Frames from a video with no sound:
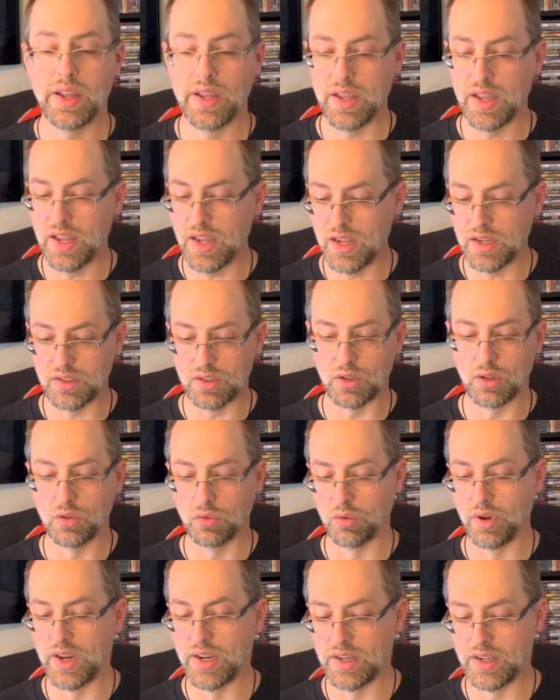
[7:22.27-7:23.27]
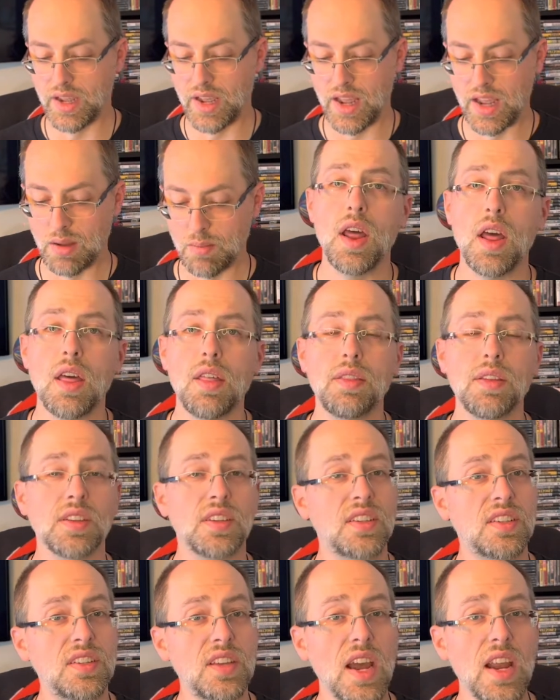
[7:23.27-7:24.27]
It's a great game. The
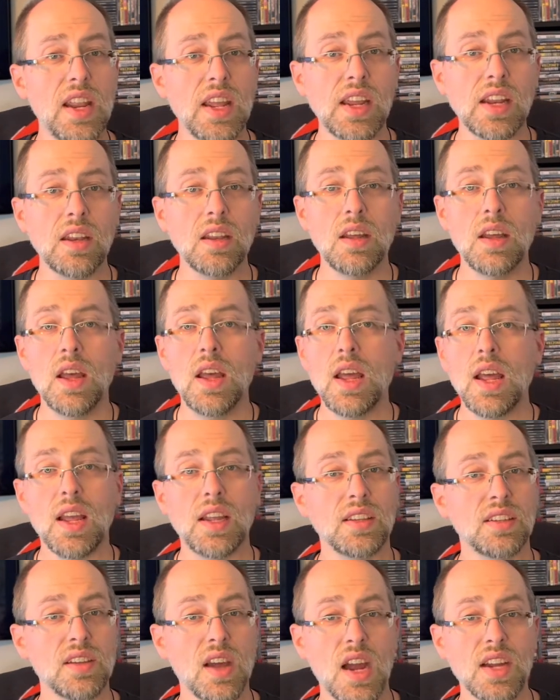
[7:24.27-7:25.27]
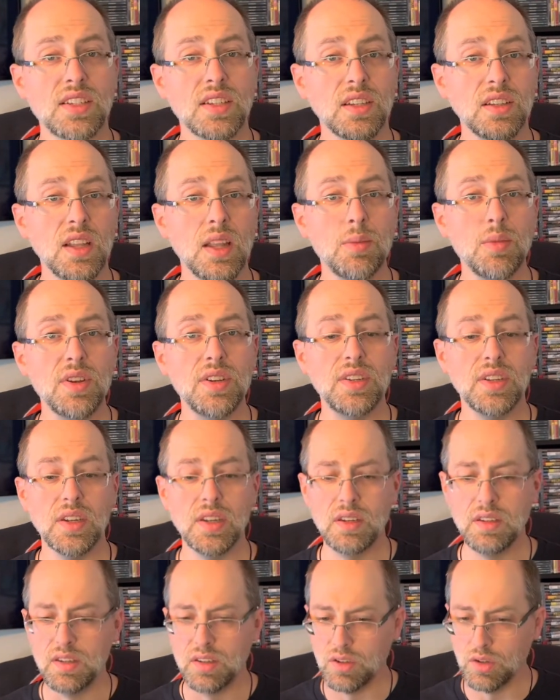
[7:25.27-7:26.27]
setting is nice and
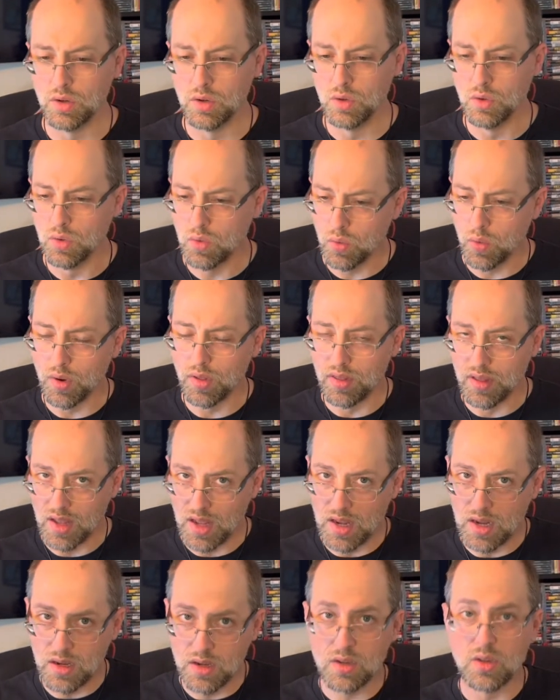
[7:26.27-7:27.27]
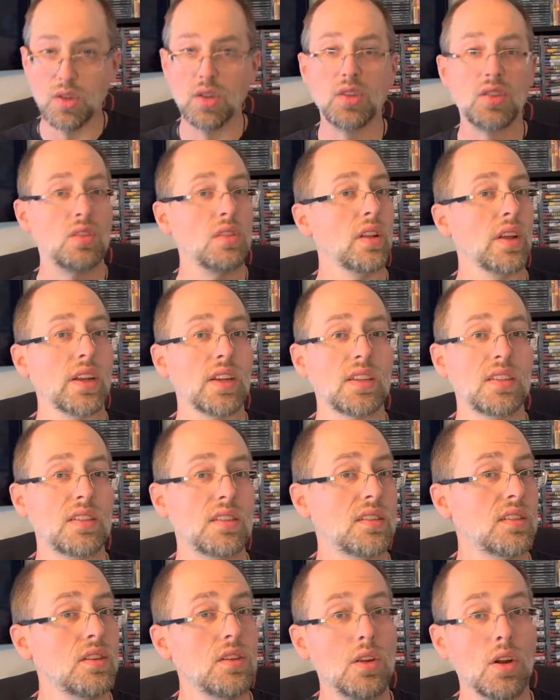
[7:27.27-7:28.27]
limited to within, just like
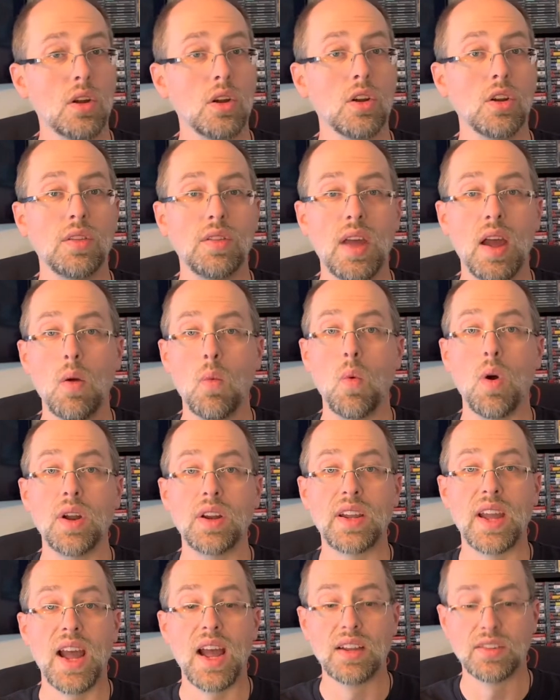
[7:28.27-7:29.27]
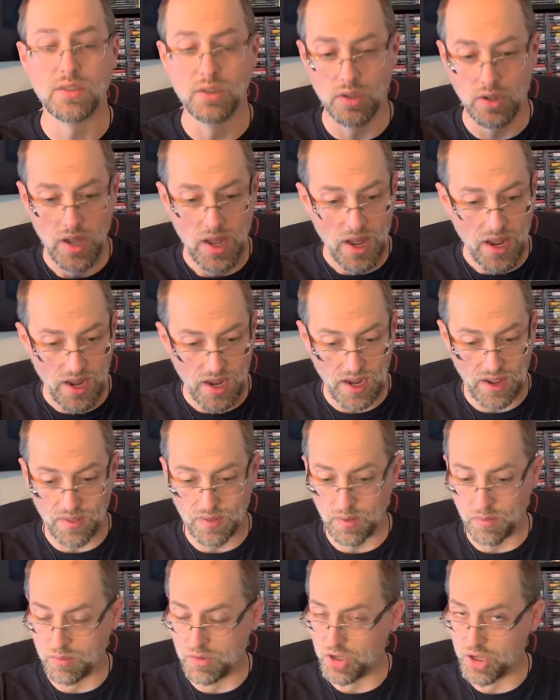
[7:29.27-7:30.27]
you heard, that one castle and
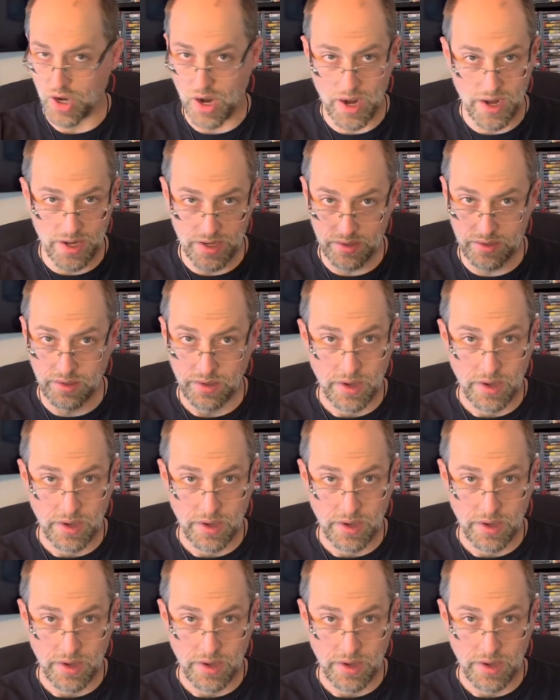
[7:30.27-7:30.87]
the giant